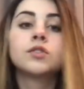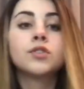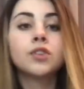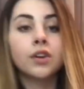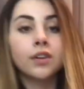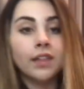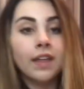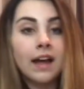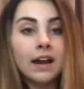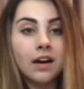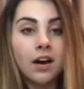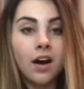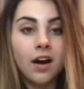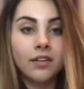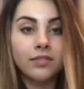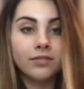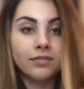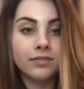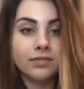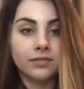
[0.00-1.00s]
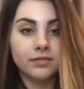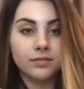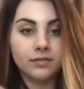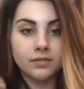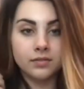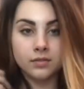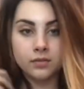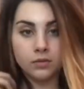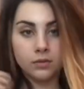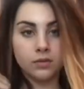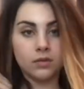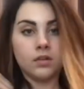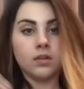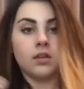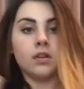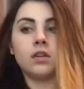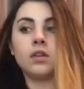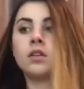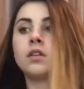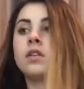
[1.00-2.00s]
took that off,
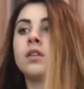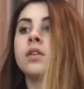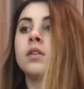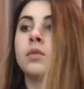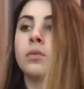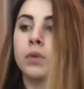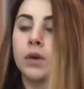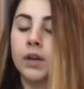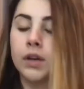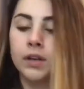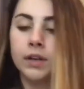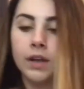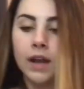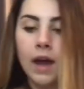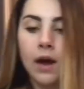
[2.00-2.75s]
we're good